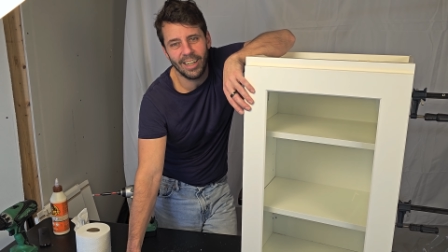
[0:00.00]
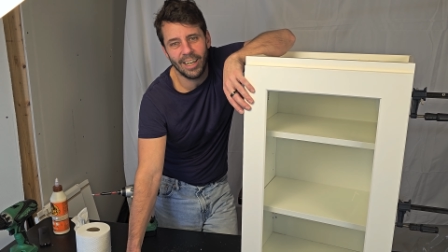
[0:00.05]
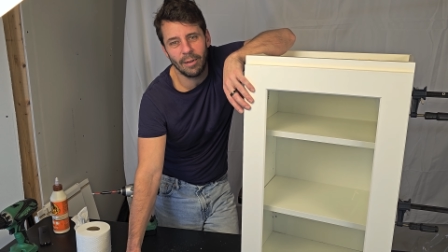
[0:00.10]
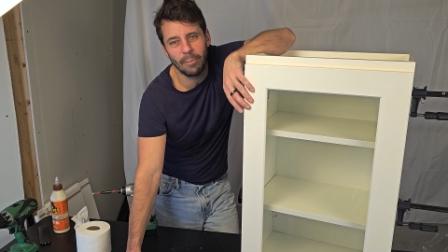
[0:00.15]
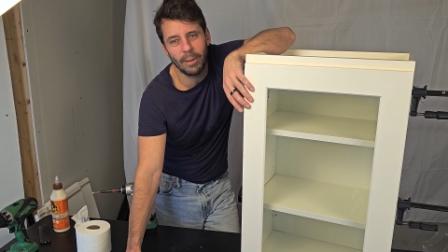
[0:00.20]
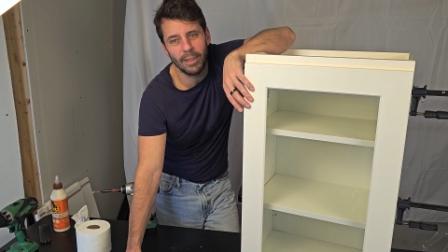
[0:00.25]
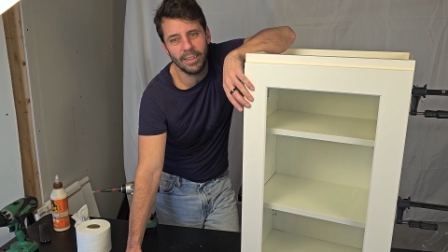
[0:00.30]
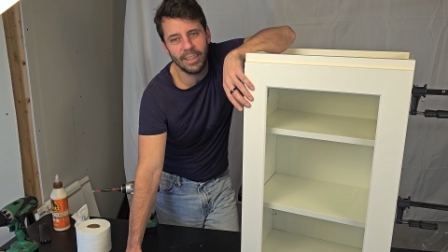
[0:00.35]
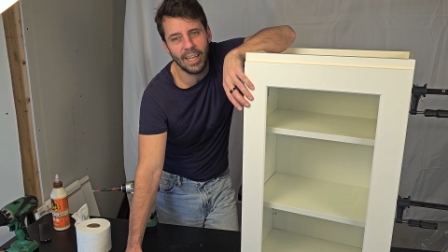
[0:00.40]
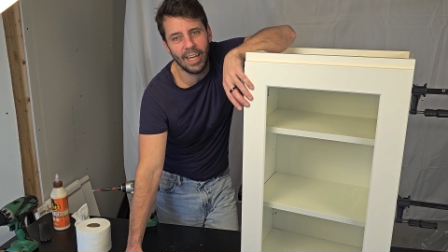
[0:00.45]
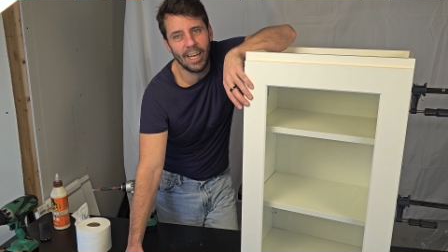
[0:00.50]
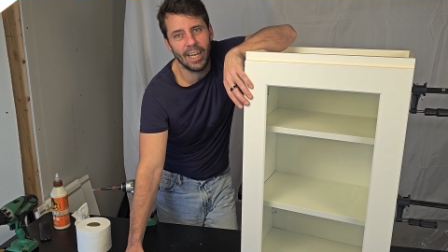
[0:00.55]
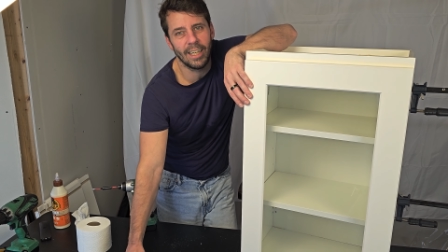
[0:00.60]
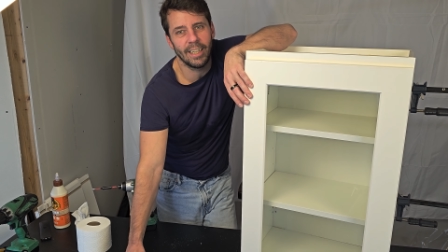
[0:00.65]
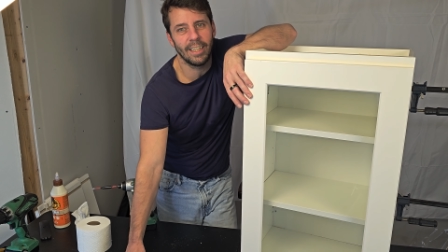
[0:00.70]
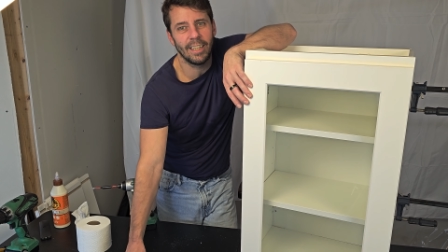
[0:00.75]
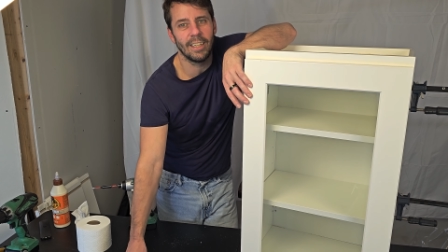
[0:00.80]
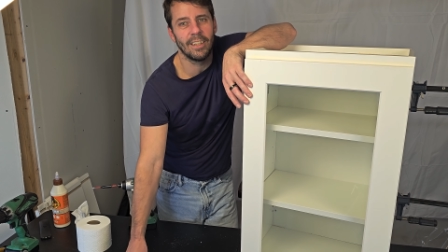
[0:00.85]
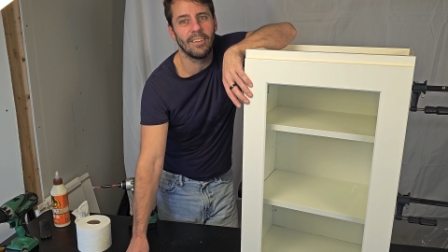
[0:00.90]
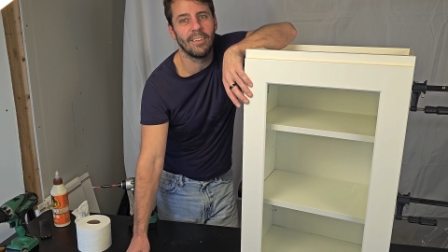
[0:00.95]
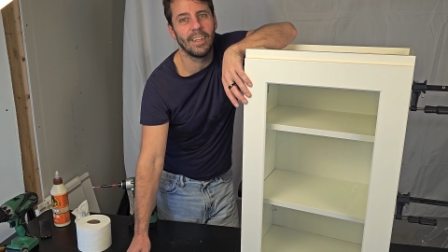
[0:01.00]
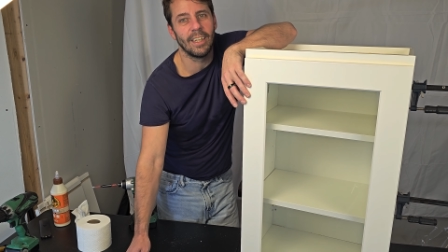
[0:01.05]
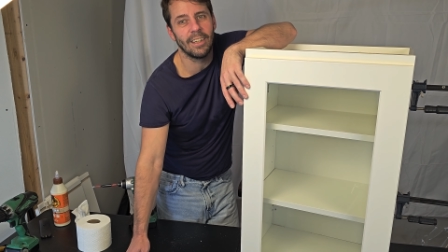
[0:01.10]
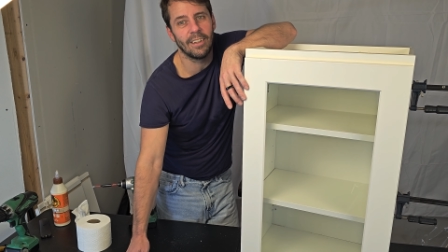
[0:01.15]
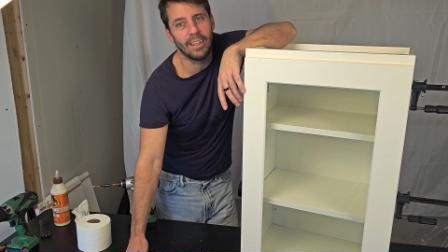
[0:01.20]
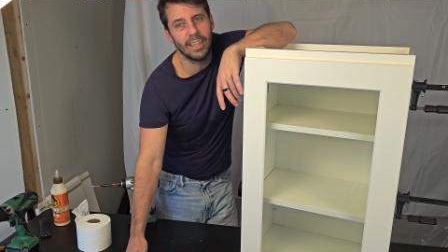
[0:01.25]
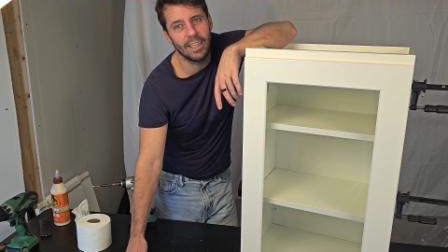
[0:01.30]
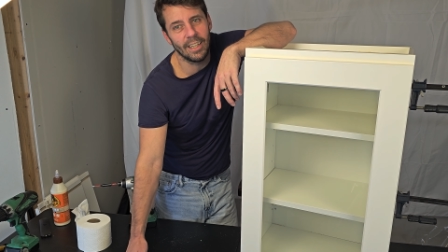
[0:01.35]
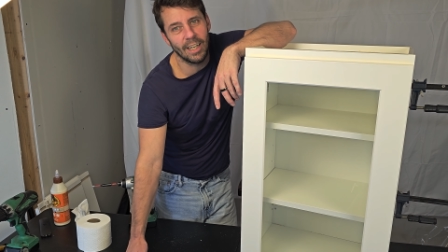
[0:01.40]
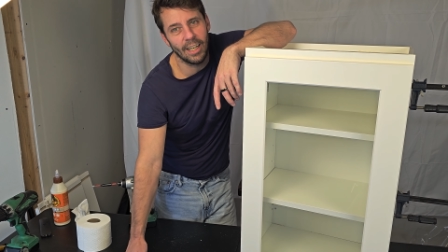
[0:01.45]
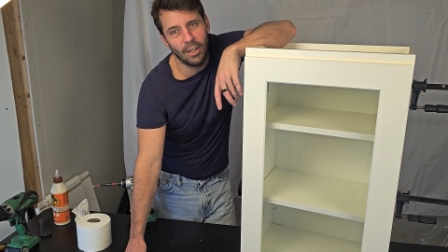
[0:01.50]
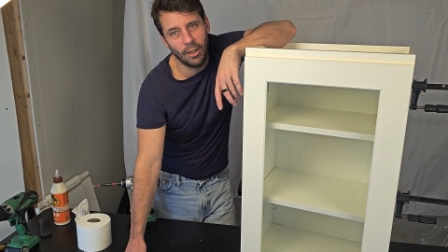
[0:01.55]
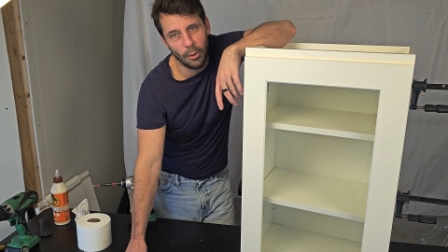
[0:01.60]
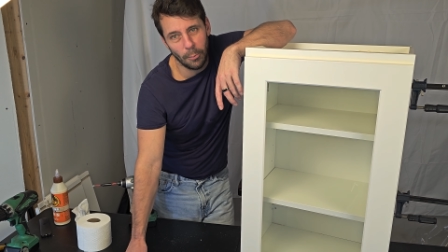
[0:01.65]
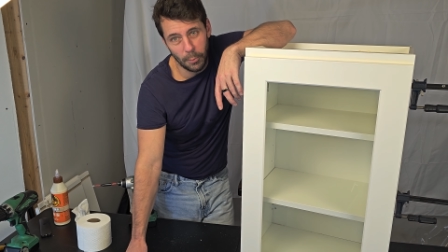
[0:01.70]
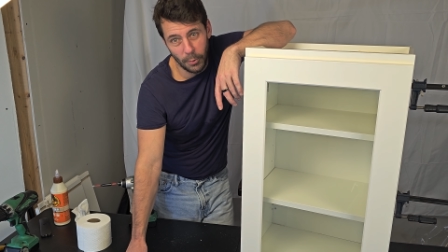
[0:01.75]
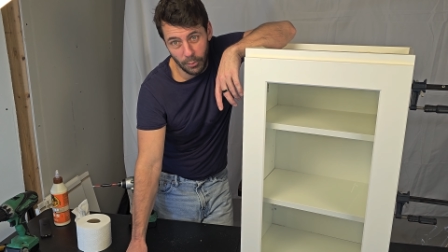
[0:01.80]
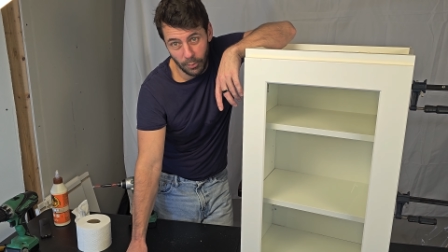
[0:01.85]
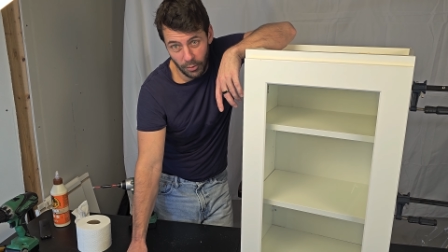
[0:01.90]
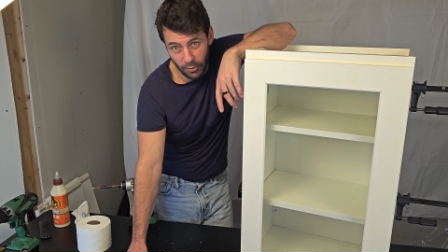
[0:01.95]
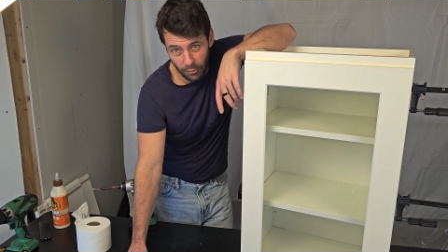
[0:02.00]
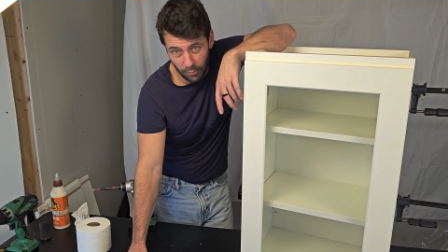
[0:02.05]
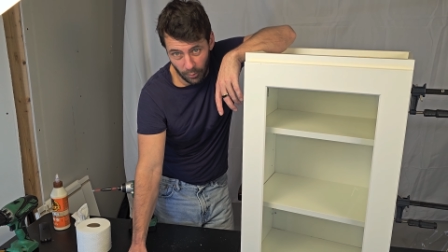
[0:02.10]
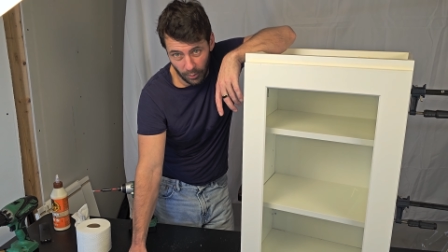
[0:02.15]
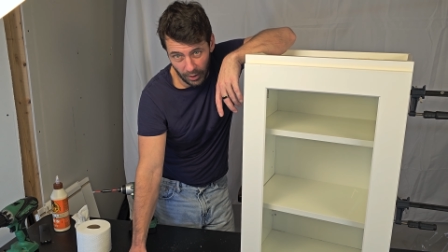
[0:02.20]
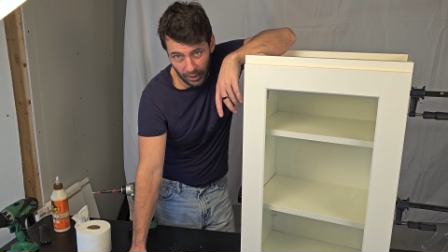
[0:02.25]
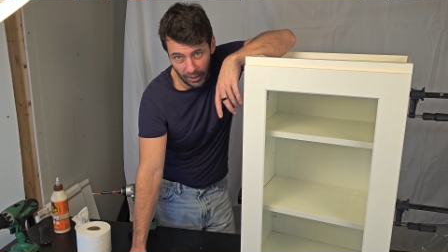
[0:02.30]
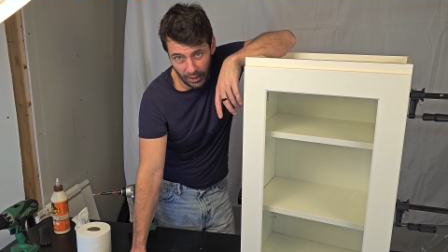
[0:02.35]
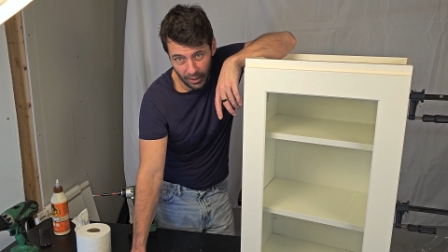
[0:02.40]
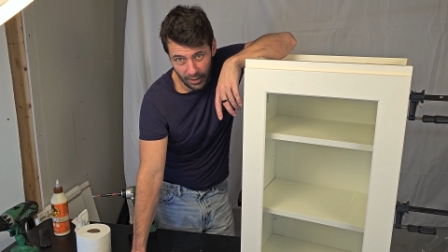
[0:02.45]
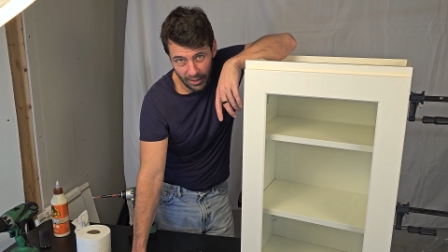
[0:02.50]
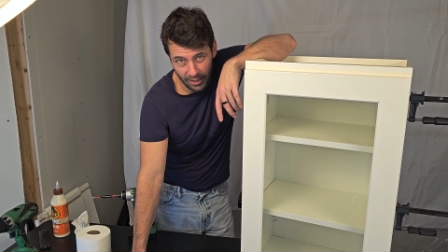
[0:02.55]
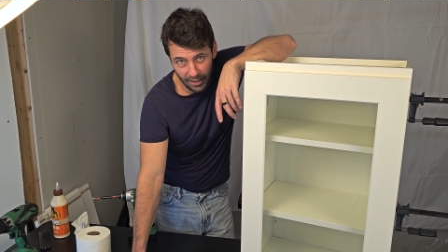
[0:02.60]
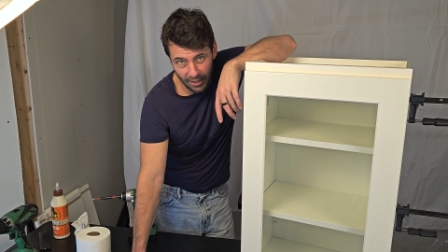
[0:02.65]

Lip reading: How about that? You know, like I hope you enjoyed.